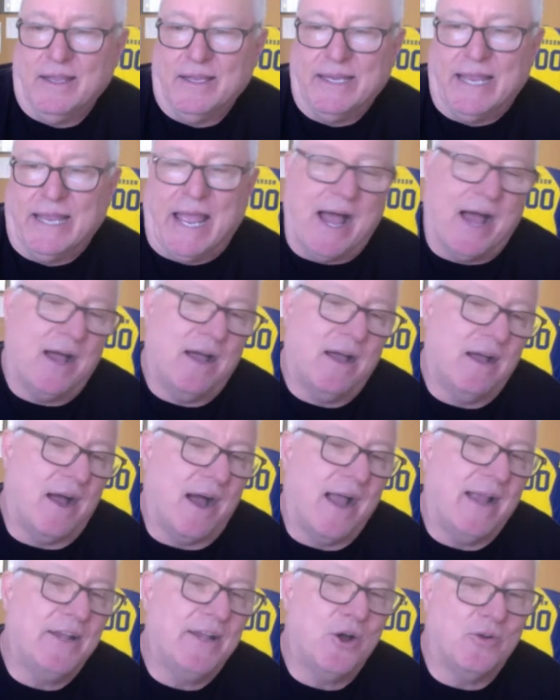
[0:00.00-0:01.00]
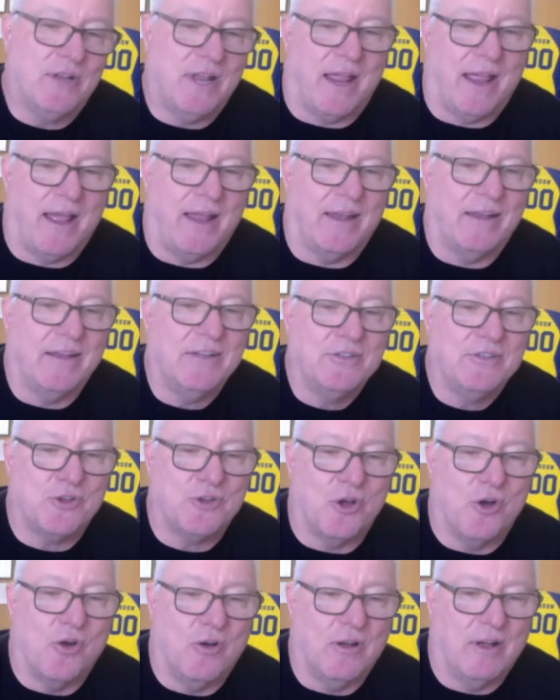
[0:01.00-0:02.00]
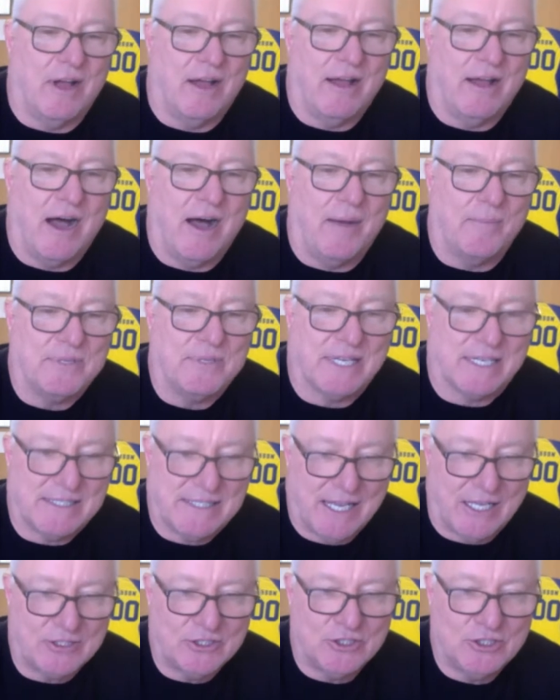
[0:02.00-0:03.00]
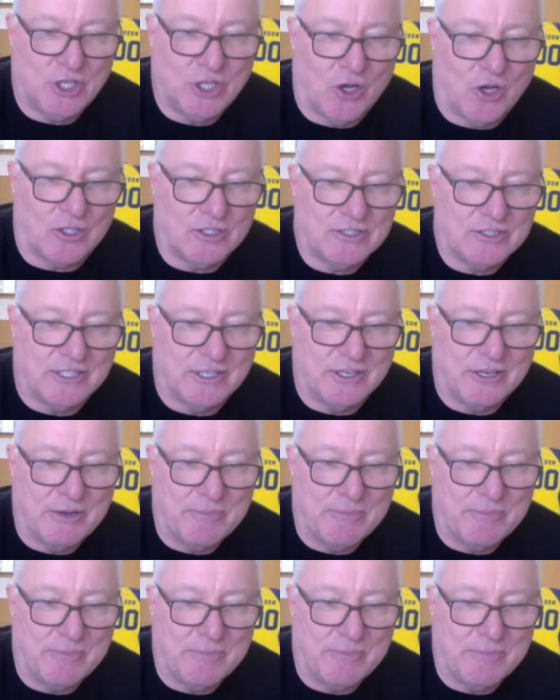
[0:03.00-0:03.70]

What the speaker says: Yeah, I know Dan. So $6,000.